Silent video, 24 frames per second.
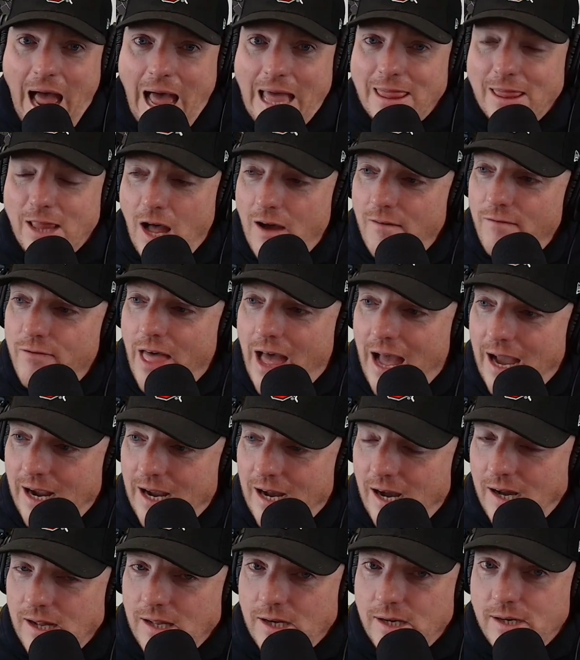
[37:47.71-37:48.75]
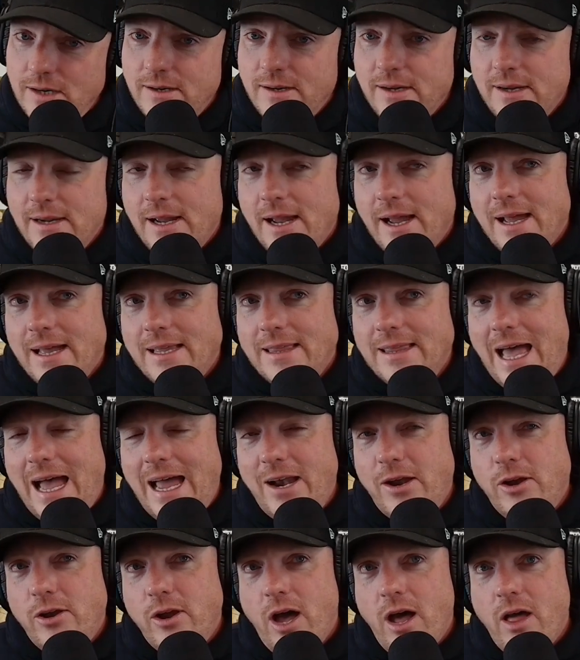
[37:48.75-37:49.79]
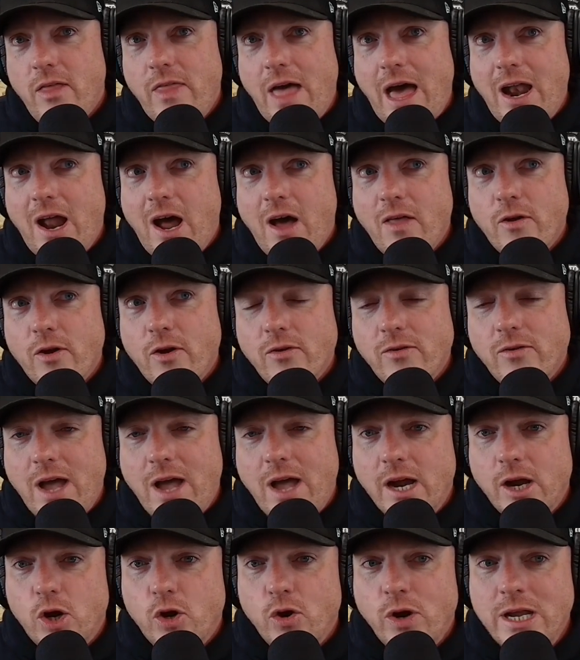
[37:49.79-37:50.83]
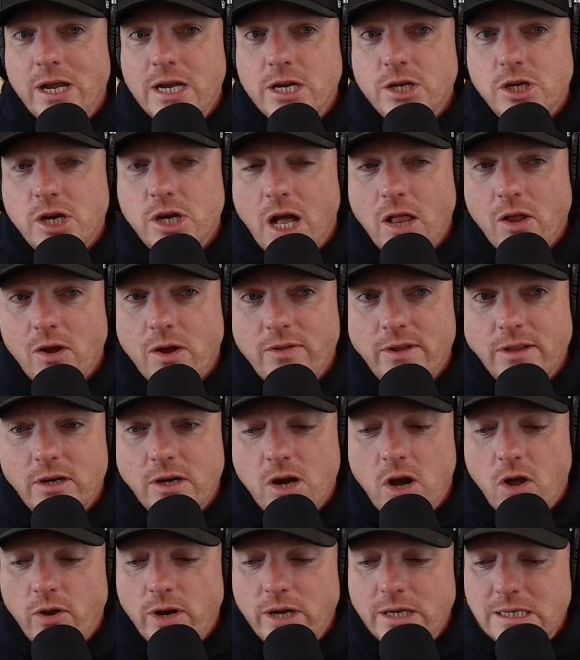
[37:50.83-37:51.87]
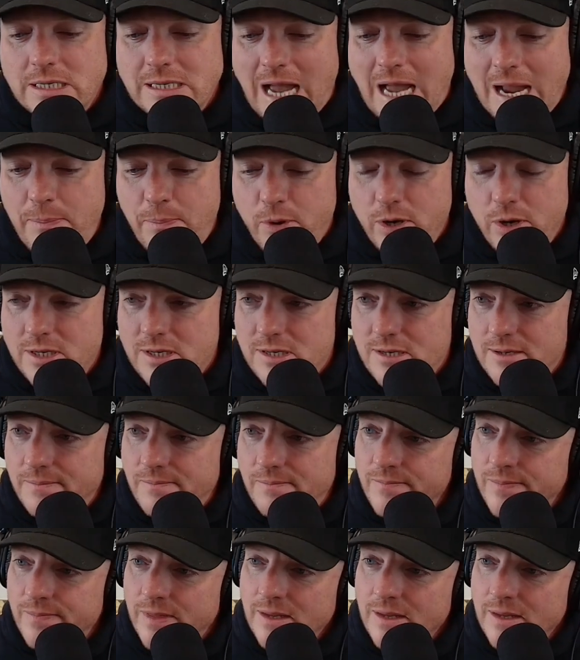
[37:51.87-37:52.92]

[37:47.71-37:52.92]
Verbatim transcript: I, mean, I but love that accurate. color. That nut, that other kind of greenish color. I think they're calling it Cypress.